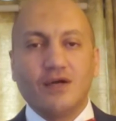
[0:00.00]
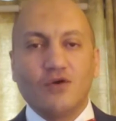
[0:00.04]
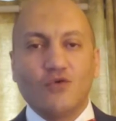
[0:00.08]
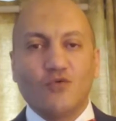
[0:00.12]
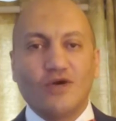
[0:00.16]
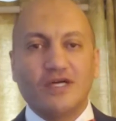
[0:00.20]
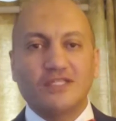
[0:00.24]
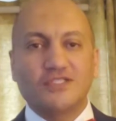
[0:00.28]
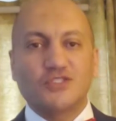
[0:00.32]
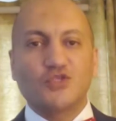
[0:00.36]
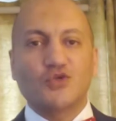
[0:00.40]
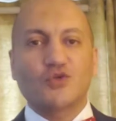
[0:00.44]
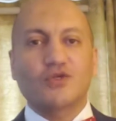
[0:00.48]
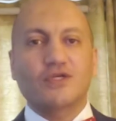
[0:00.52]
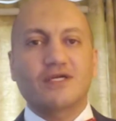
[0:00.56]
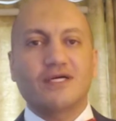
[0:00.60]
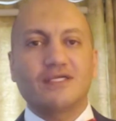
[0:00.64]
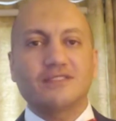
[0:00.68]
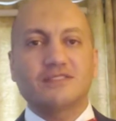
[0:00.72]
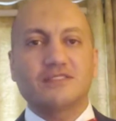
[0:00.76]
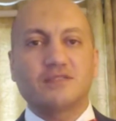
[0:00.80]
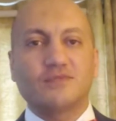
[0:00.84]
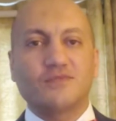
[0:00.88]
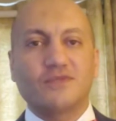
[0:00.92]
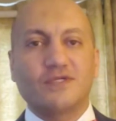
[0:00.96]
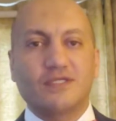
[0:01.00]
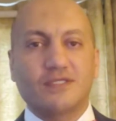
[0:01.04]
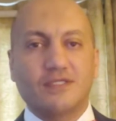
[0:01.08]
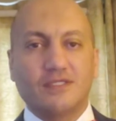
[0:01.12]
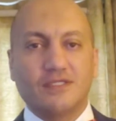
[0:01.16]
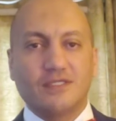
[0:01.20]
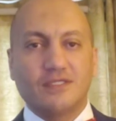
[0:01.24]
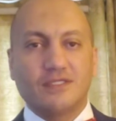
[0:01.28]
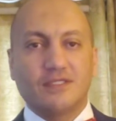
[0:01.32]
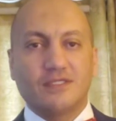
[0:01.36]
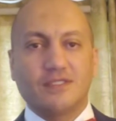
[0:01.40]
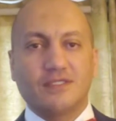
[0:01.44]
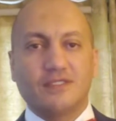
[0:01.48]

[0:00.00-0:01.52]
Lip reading: what's your customer